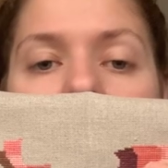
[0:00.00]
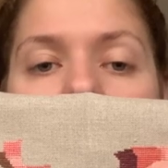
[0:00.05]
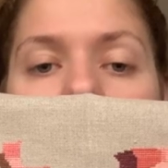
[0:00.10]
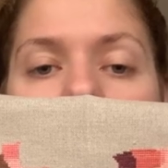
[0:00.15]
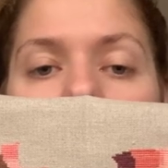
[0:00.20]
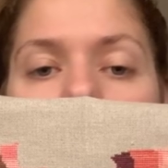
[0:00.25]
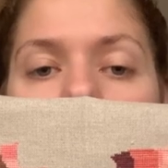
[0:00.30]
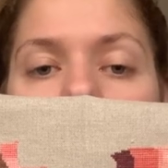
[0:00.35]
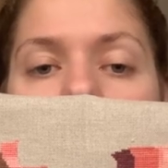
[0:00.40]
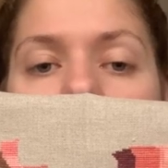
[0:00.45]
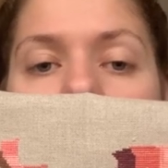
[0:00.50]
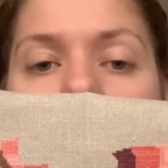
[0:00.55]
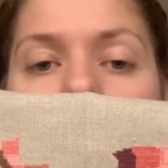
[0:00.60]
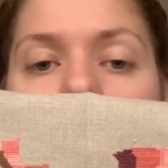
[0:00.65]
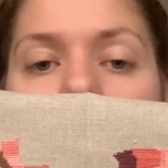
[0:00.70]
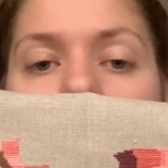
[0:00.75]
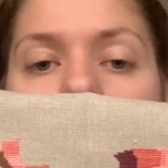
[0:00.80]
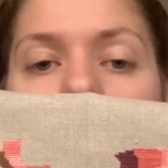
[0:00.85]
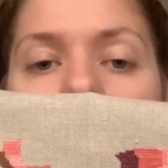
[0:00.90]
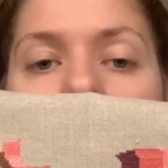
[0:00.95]
This is just
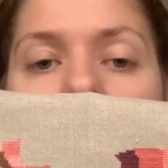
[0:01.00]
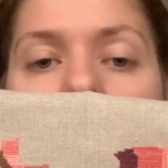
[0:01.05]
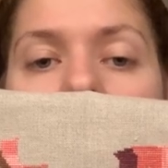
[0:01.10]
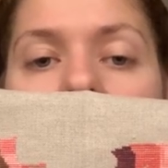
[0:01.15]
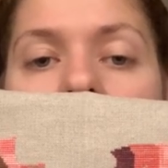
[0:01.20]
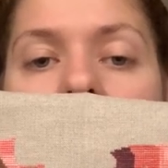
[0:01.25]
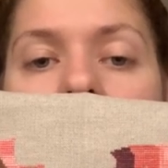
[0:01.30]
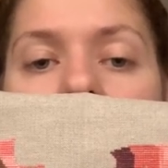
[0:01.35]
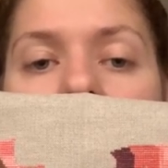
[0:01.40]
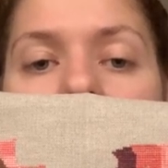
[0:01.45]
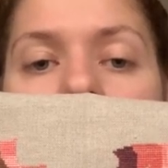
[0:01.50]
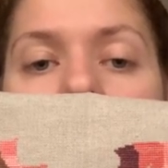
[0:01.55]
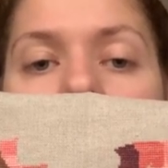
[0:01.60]
her hand.